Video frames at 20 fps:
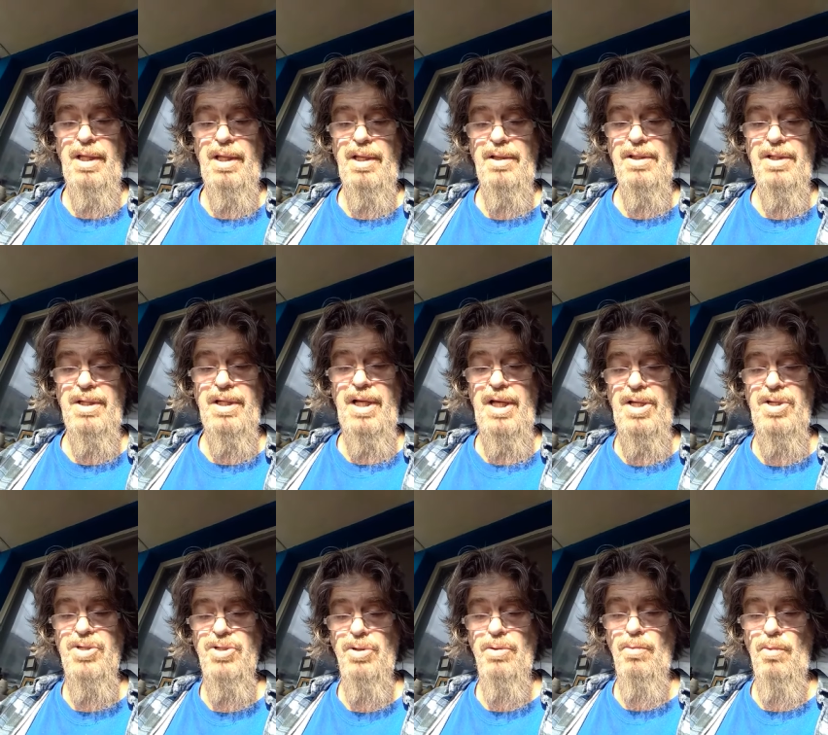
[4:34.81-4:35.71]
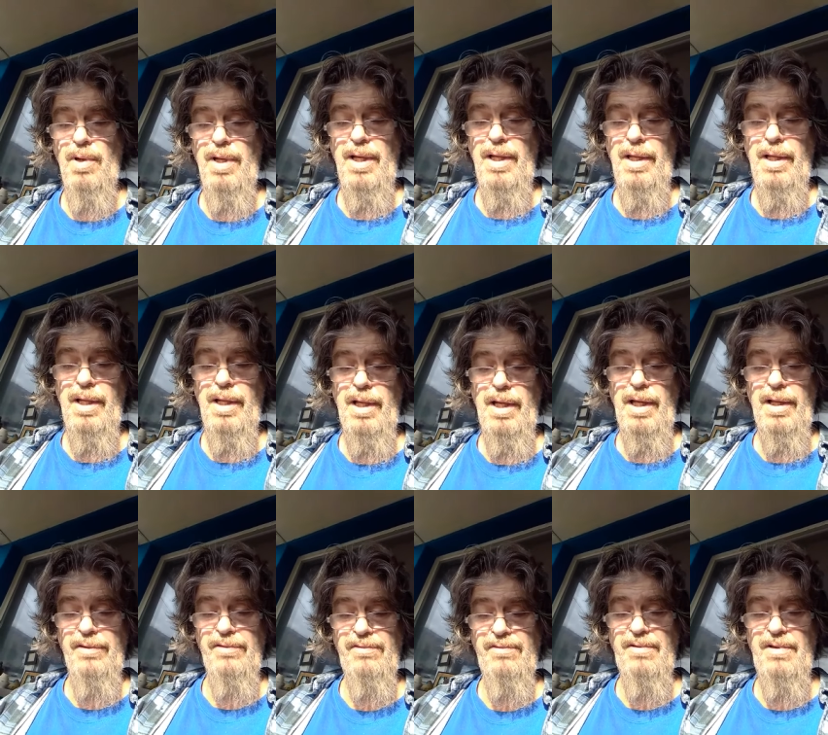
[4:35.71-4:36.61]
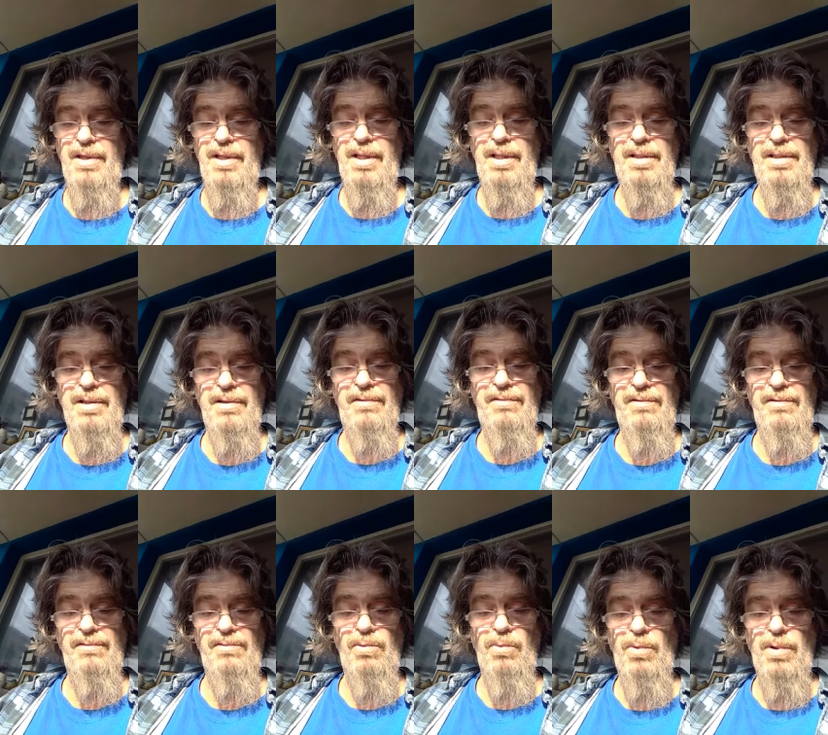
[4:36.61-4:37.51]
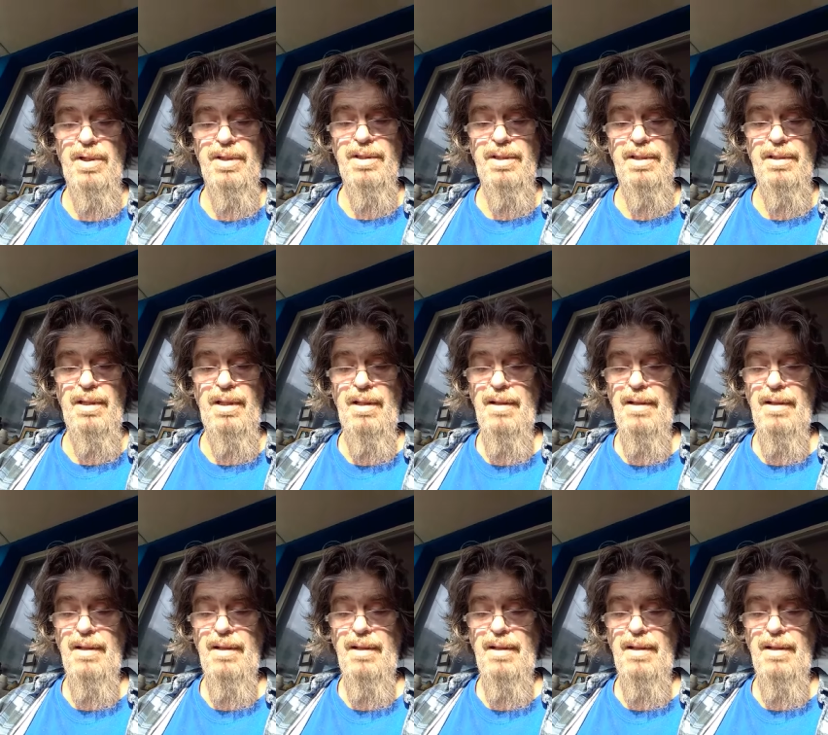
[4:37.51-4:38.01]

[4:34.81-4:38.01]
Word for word: in the nature way, and see this is what